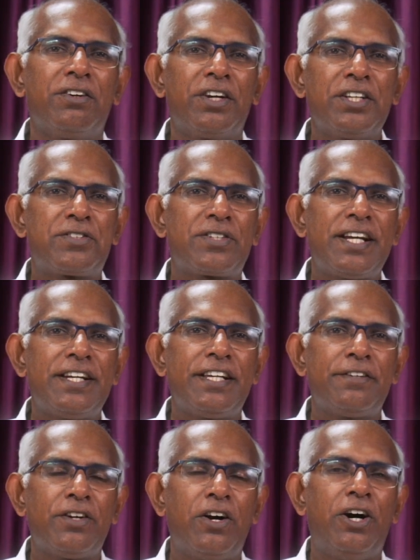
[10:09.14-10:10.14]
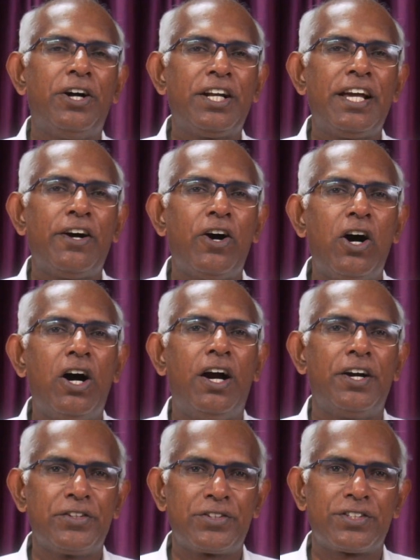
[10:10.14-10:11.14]
descending on a
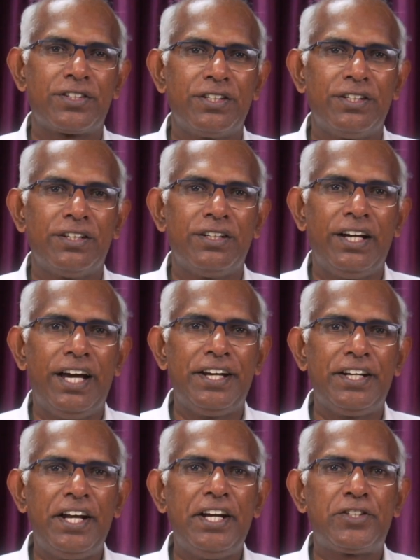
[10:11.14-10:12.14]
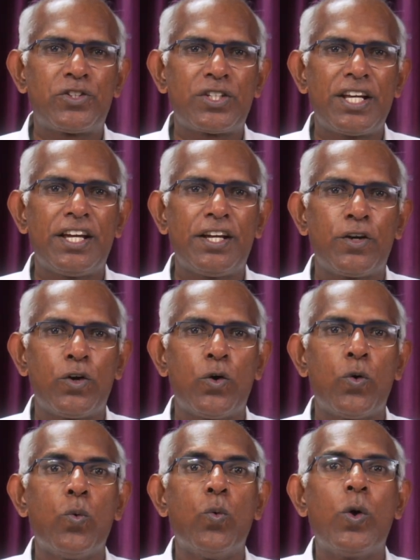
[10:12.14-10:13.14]
horse, and it's a
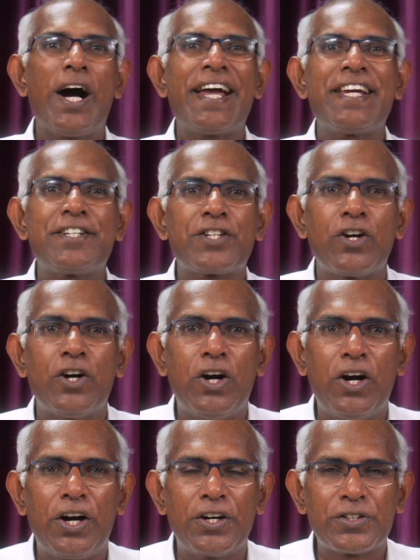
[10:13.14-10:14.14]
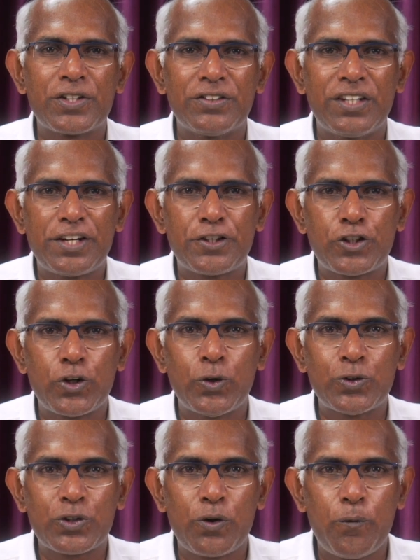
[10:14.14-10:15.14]
white horse that
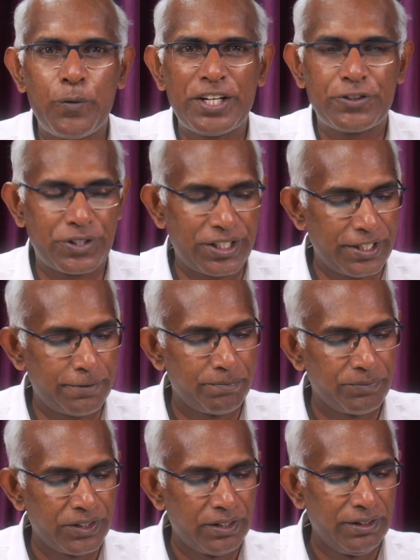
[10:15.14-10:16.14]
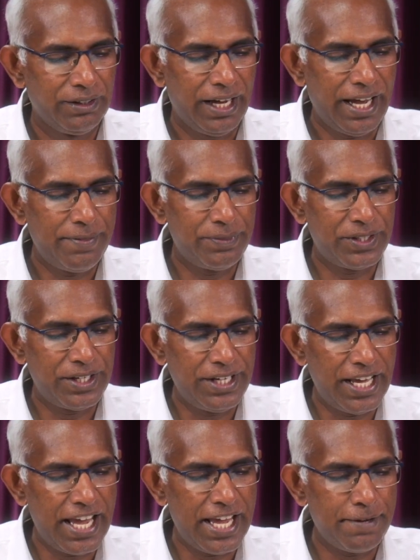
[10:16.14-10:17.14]
shows victory. And the
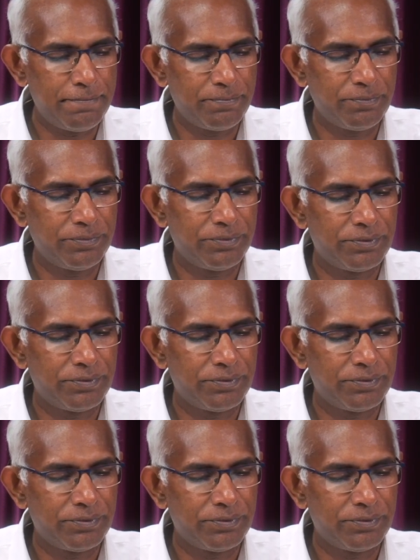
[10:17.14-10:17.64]
name